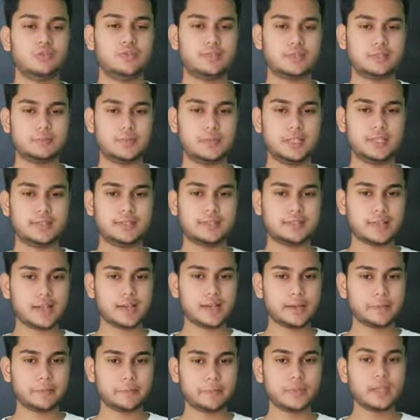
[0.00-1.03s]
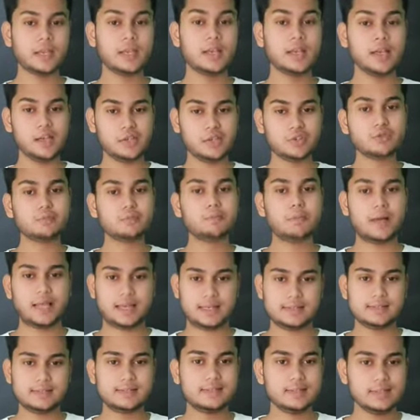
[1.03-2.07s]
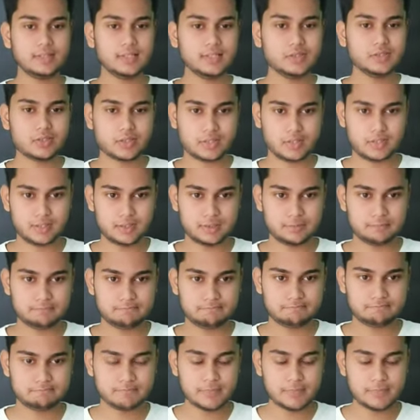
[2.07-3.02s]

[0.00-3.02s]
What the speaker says: of space-time to balance each other.